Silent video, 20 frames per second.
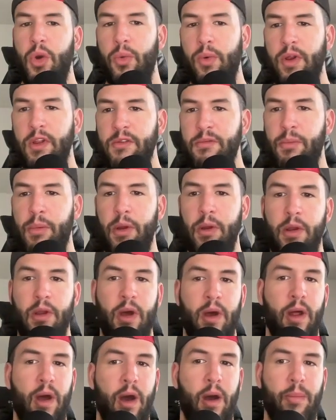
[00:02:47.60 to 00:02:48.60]
when he's been
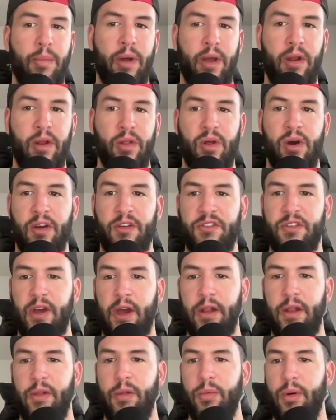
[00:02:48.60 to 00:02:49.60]
uh, playing
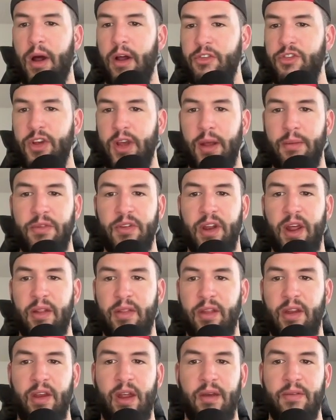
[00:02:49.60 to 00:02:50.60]
alongside LeBron James and
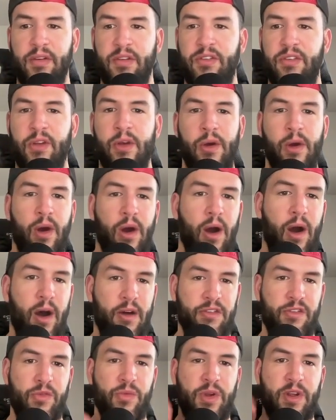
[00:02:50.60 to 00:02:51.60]
Anthony Davis,
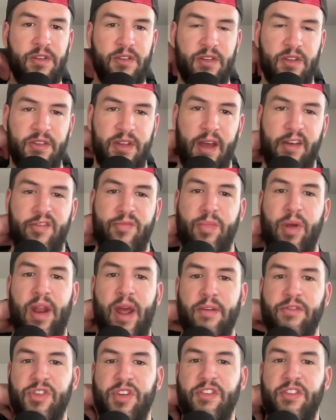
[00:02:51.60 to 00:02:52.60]
Austin Reaves has been
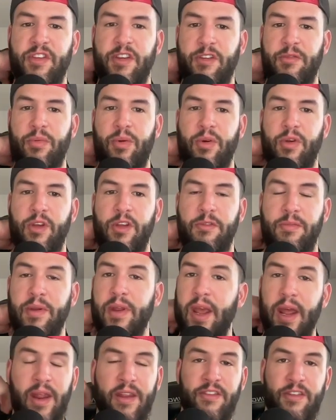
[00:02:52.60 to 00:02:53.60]
averaging six point. He's been
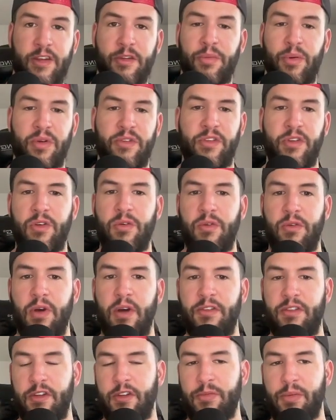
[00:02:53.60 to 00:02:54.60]
getting six point two
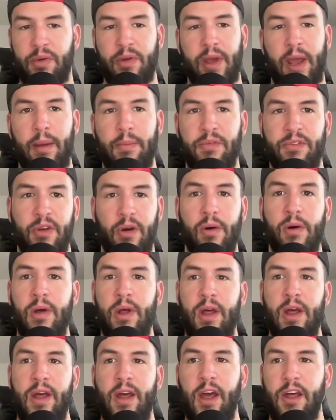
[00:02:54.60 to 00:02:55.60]
assists per game. So
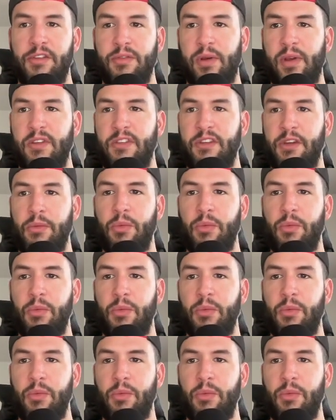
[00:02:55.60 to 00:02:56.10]
as we can see,